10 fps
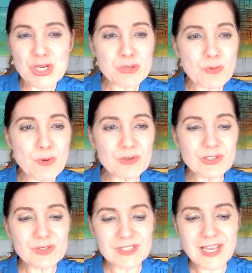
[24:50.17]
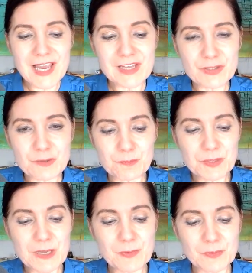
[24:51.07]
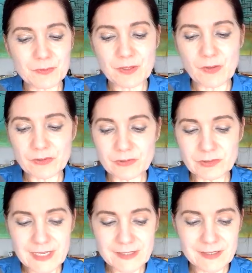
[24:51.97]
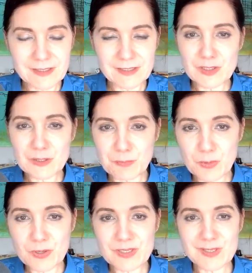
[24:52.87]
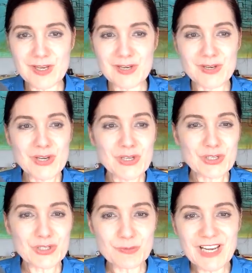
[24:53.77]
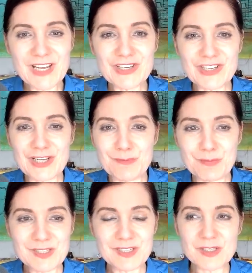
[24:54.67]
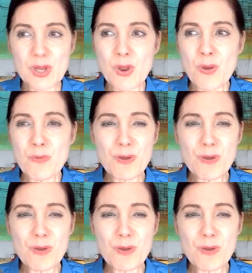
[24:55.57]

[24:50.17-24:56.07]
So what would you say to people with all your lessons in sports and determination and business? What